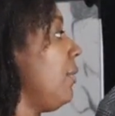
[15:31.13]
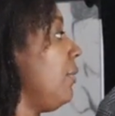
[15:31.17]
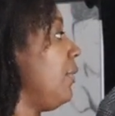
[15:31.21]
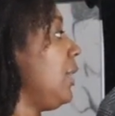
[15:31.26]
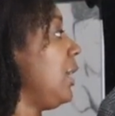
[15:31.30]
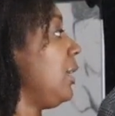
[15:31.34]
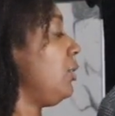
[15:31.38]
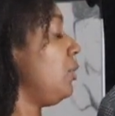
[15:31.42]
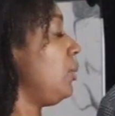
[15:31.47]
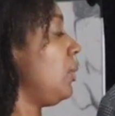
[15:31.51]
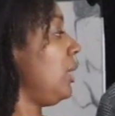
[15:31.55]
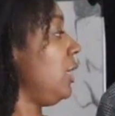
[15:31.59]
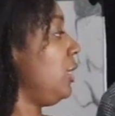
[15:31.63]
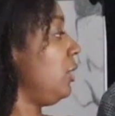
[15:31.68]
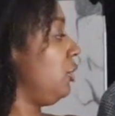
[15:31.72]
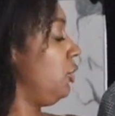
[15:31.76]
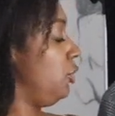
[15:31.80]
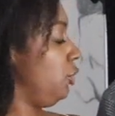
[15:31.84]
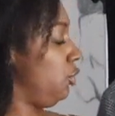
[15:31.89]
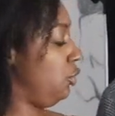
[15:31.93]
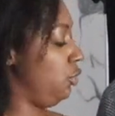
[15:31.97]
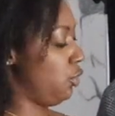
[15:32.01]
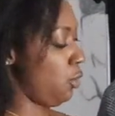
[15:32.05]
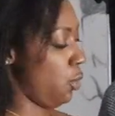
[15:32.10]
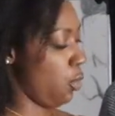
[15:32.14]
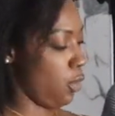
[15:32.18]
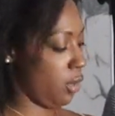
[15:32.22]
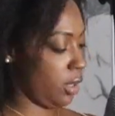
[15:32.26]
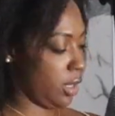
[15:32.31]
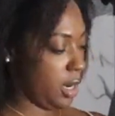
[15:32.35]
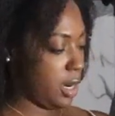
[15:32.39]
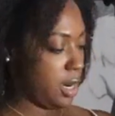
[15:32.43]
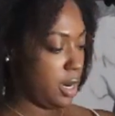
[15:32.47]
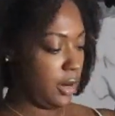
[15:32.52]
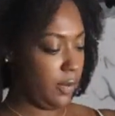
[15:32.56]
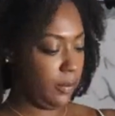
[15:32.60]
This one is
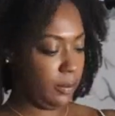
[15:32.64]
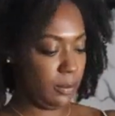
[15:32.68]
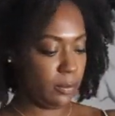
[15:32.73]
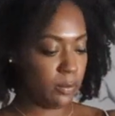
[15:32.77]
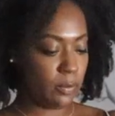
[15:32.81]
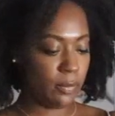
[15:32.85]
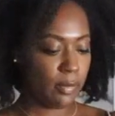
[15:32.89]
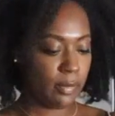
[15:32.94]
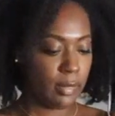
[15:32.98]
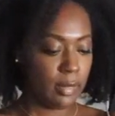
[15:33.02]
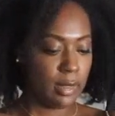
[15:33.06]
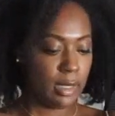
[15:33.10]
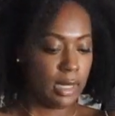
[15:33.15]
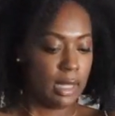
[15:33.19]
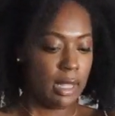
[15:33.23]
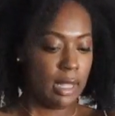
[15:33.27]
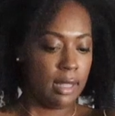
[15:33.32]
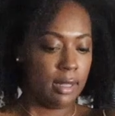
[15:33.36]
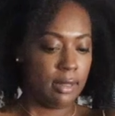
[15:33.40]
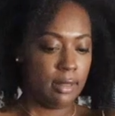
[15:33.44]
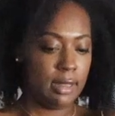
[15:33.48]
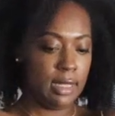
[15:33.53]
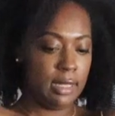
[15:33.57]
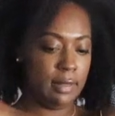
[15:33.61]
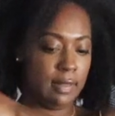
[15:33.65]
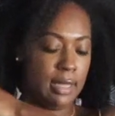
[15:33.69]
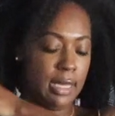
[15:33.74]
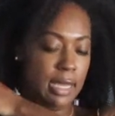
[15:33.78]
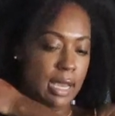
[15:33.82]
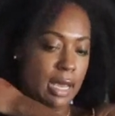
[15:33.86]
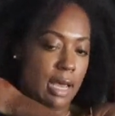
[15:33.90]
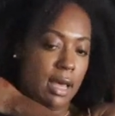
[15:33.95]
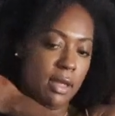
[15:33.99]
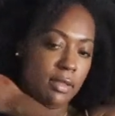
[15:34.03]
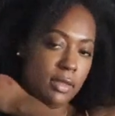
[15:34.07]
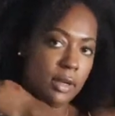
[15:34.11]
shorter than
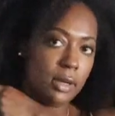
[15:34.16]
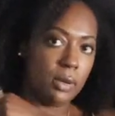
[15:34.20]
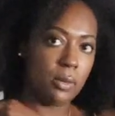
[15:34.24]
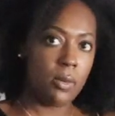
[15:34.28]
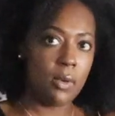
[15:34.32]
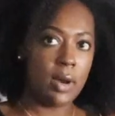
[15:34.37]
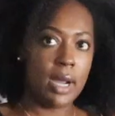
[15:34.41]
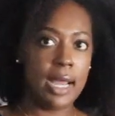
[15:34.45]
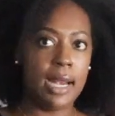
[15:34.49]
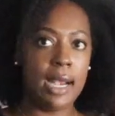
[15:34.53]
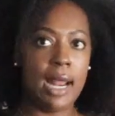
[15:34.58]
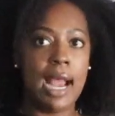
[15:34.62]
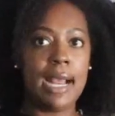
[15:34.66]
the other one.